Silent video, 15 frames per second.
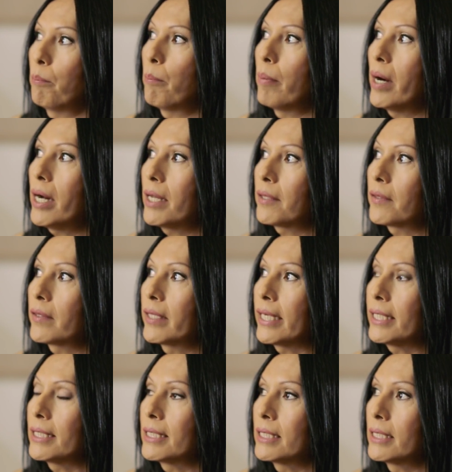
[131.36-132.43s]
but
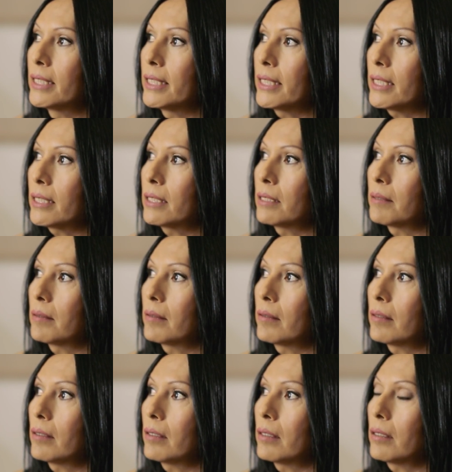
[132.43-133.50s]
they did
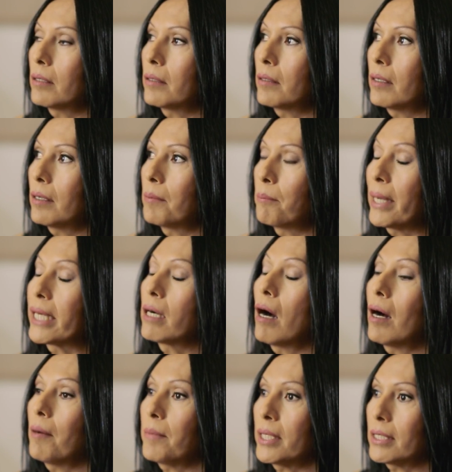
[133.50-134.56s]
make
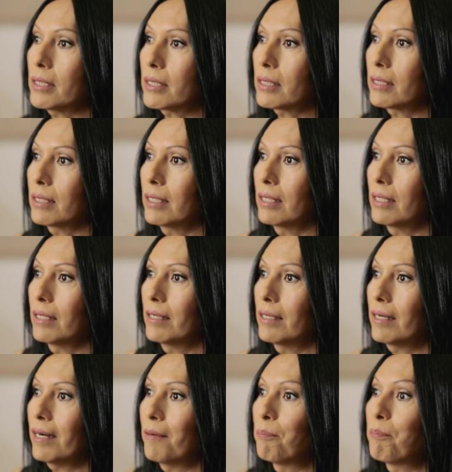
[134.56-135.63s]
comments
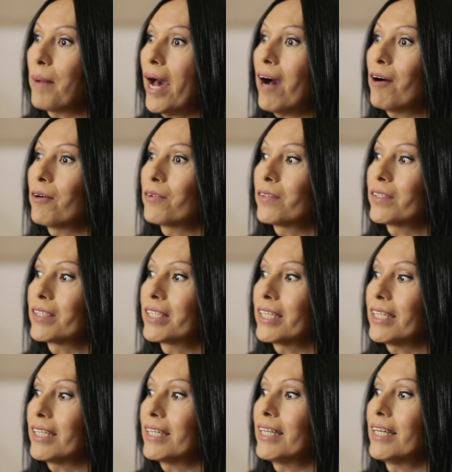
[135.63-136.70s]
about
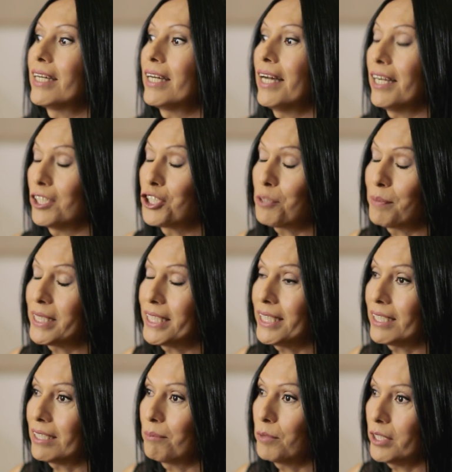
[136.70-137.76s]
the
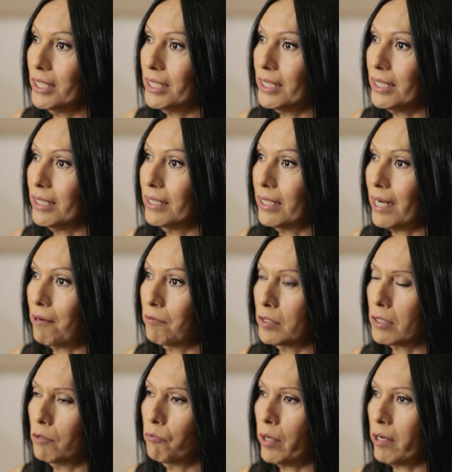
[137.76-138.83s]
LGBT community that I
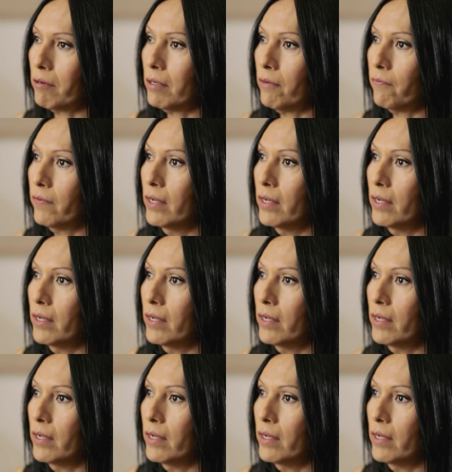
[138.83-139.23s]
was aware of.